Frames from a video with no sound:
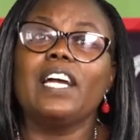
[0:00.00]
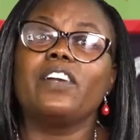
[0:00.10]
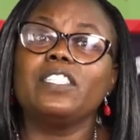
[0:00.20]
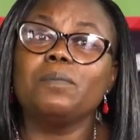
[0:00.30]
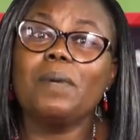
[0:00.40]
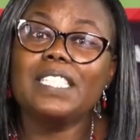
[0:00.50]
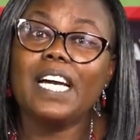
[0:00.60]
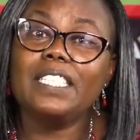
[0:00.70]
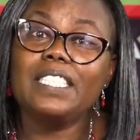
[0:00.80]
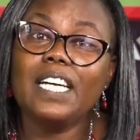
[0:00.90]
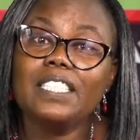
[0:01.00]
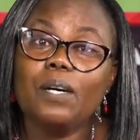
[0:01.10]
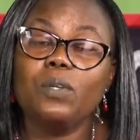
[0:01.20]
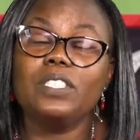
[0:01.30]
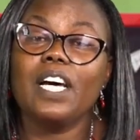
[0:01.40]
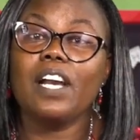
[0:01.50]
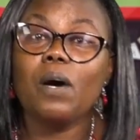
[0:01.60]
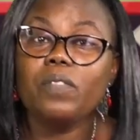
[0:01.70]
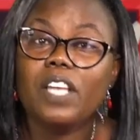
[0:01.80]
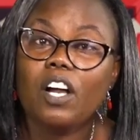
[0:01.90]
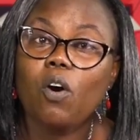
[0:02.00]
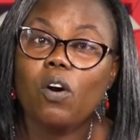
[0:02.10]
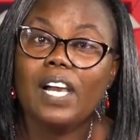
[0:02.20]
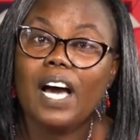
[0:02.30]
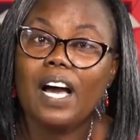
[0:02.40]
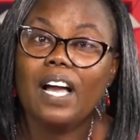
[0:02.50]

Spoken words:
Christmas cantata was around the corner.